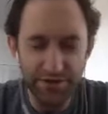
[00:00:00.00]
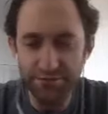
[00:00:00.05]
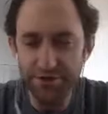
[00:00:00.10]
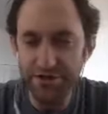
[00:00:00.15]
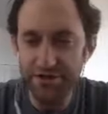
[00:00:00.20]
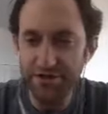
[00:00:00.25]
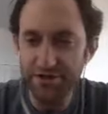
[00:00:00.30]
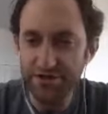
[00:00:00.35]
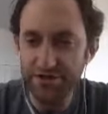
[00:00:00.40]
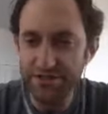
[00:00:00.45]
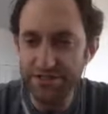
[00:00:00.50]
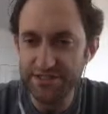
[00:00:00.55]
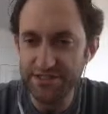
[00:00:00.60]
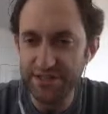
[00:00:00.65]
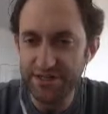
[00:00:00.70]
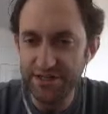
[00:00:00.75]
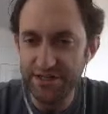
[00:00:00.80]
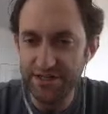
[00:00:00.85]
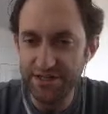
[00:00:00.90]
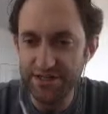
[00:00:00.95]
because
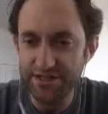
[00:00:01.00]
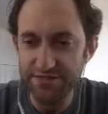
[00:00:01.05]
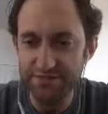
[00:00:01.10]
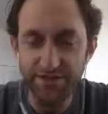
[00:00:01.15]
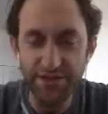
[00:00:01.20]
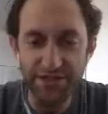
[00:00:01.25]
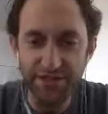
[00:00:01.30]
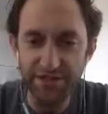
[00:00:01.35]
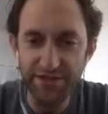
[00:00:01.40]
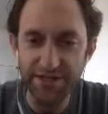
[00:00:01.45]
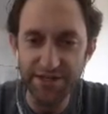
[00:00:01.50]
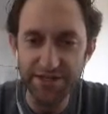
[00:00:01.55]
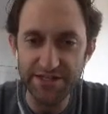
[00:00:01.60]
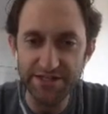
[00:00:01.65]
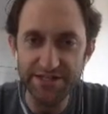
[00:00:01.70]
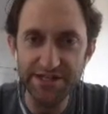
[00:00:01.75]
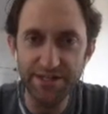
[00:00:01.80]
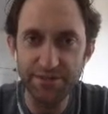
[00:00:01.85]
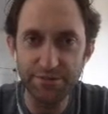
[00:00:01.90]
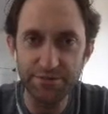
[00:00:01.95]
his minion that he
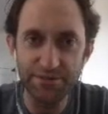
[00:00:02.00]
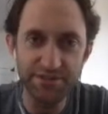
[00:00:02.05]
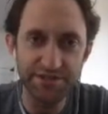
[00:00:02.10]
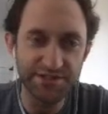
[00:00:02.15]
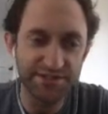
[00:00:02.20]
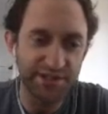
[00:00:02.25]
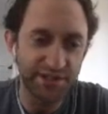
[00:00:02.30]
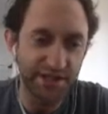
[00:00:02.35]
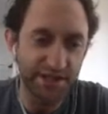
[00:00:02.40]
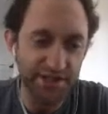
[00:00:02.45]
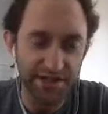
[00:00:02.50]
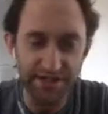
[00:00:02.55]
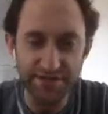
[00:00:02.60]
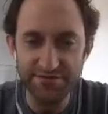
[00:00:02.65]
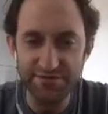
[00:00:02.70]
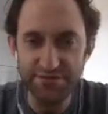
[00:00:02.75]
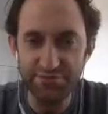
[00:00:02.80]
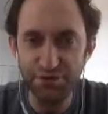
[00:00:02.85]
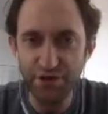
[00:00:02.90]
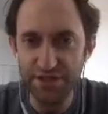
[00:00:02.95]
summons that
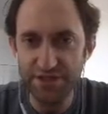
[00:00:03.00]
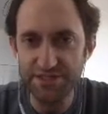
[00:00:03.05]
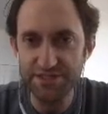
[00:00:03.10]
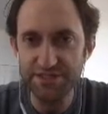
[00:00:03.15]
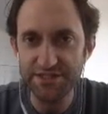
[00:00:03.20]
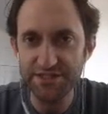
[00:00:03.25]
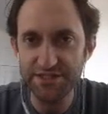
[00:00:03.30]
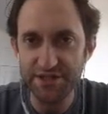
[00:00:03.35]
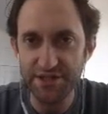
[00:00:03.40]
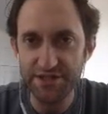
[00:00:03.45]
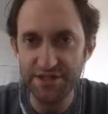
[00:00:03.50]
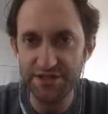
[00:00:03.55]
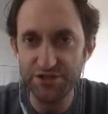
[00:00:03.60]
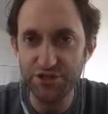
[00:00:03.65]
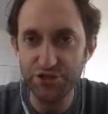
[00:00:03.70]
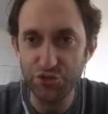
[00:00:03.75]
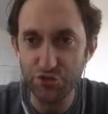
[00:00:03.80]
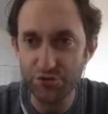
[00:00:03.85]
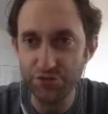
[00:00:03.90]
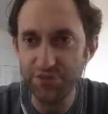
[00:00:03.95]
gives plus
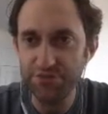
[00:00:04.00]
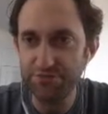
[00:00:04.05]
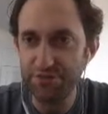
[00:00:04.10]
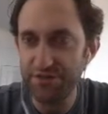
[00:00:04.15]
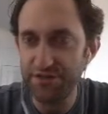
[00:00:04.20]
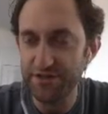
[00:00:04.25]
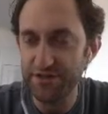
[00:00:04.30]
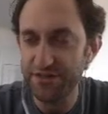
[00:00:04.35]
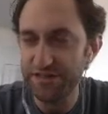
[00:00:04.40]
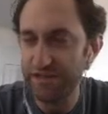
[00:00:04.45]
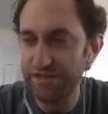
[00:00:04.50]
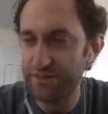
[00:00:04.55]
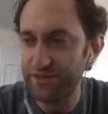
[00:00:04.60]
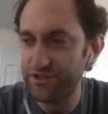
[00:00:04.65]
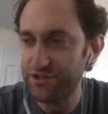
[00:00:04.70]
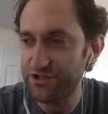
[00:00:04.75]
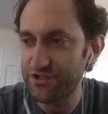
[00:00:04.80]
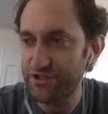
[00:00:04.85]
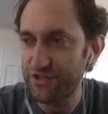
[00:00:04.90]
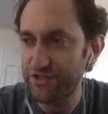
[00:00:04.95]
2 spell
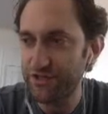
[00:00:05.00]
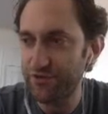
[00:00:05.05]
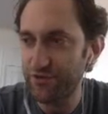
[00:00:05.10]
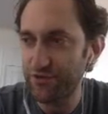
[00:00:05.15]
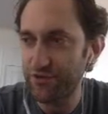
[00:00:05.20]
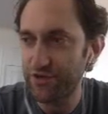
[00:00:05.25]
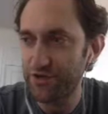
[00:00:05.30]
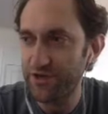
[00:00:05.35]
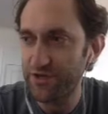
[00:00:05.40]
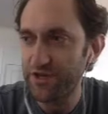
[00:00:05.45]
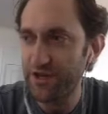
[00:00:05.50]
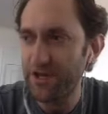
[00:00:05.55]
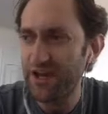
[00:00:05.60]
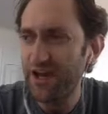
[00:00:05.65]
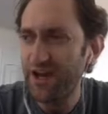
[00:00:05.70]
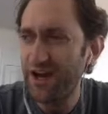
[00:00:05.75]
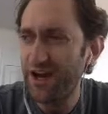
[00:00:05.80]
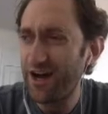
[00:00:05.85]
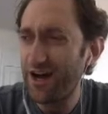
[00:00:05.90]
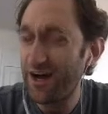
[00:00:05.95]
damage to everyone
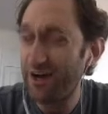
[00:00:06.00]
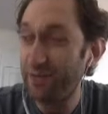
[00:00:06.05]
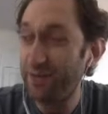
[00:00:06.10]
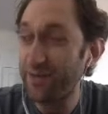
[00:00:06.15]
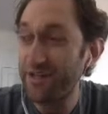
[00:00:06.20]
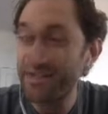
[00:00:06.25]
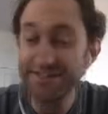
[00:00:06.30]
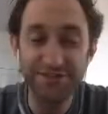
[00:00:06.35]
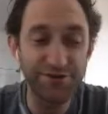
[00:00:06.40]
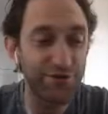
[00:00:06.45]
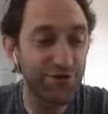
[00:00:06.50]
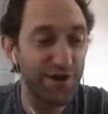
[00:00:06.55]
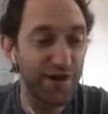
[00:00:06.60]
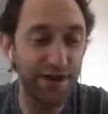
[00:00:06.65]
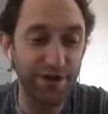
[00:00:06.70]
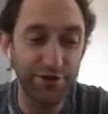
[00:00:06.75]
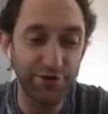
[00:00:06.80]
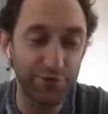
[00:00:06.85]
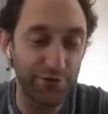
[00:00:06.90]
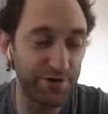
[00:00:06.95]
makes your
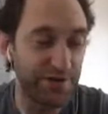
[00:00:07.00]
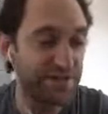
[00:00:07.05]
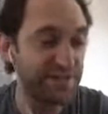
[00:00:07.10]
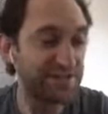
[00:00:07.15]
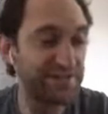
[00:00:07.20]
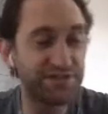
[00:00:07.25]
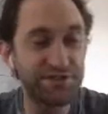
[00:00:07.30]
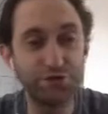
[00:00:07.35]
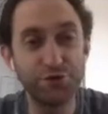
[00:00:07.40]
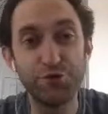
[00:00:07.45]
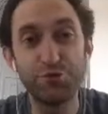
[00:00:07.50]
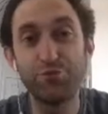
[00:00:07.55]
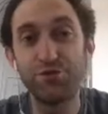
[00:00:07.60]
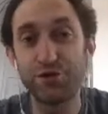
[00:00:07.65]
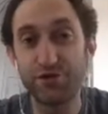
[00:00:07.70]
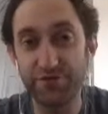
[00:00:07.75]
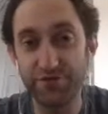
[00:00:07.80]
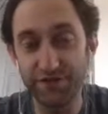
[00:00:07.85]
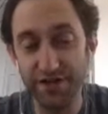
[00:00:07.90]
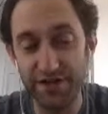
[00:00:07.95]
AoE
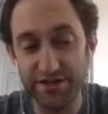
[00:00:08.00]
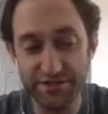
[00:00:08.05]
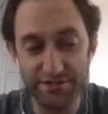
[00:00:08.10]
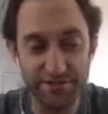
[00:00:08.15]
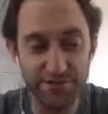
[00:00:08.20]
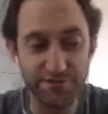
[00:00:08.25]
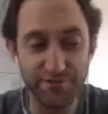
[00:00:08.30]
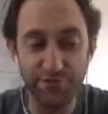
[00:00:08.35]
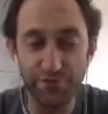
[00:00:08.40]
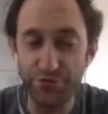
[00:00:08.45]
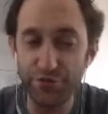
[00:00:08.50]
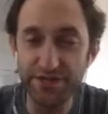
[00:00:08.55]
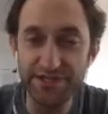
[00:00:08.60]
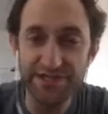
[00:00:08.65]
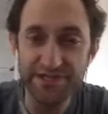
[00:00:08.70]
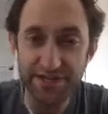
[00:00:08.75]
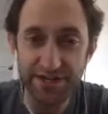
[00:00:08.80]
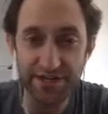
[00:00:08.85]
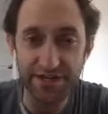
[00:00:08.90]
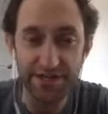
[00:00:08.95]
super effective for
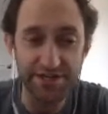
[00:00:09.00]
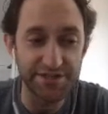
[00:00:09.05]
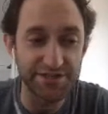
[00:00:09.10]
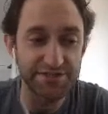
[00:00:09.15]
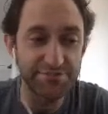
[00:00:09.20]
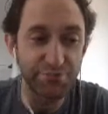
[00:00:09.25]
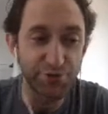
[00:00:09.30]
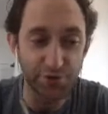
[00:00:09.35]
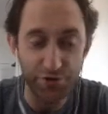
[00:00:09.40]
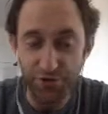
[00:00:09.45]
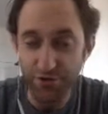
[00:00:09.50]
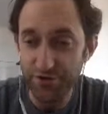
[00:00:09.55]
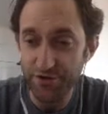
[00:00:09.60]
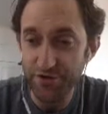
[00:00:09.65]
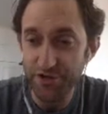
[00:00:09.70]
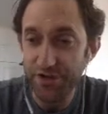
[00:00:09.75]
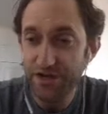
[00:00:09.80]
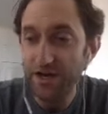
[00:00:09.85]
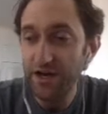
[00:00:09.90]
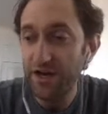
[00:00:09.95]
resetting his
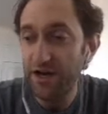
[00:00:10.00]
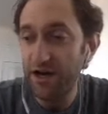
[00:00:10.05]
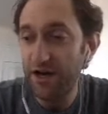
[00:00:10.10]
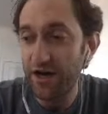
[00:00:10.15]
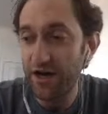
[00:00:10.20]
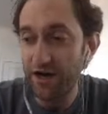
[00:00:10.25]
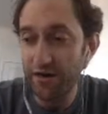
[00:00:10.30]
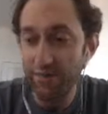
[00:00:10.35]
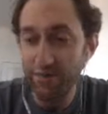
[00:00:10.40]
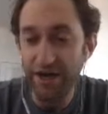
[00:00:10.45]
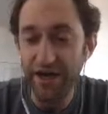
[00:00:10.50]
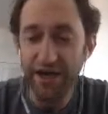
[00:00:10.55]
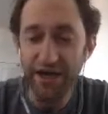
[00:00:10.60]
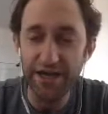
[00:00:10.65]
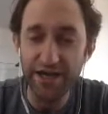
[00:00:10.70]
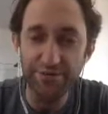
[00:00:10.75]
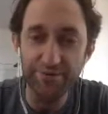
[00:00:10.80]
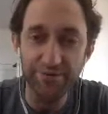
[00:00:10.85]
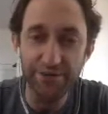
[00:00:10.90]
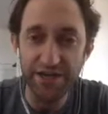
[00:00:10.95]
board
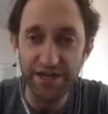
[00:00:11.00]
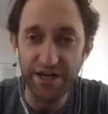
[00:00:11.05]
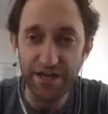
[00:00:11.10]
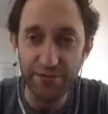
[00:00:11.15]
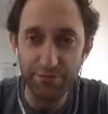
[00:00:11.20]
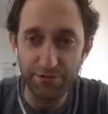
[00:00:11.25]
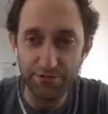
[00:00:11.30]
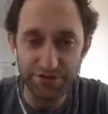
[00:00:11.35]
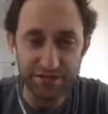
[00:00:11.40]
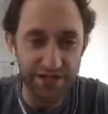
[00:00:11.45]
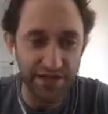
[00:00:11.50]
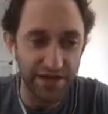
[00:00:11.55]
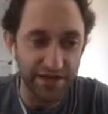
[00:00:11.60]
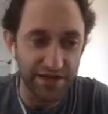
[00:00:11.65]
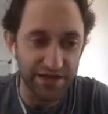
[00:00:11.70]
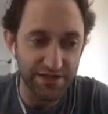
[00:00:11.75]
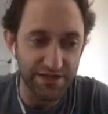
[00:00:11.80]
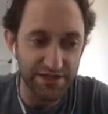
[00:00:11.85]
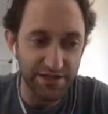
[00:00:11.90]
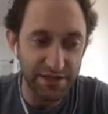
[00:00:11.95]
and being able to get
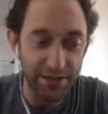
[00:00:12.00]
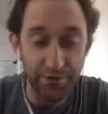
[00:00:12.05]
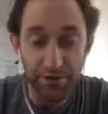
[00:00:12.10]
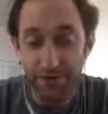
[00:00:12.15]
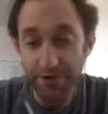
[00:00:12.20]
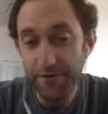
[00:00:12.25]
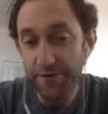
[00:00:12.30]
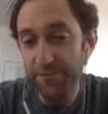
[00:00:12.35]
on top.